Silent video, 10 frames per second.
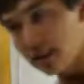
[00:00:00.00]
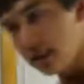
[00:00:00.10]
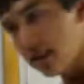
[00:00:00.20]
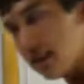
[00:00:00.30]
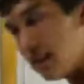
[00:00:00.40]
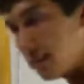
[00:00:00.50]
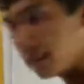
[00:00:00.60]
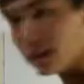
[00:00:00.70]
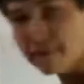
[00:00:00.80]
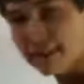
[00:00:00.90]
The
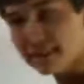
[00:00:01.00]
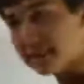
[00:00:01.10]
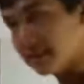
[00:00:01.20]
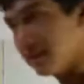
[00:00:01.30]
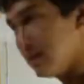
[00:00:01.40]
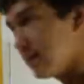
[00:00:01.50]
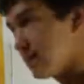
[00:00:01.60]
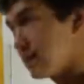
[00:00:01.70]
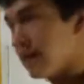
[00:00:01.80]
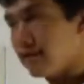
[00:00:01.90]
blood vessels near the
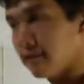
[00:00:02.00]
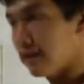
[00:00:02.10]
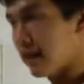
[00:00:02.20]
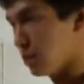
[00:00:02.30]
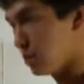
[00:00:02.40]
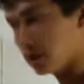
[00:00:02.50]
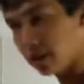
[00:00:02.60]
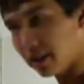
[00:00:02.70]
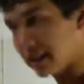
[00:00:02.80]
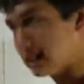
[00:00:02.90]
site of infection will
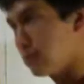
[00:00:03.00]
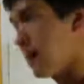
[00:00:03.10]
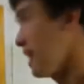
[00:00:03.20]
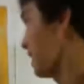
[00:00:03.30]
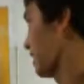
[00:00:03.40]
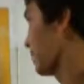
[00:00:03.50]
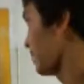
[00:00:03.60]
start expanding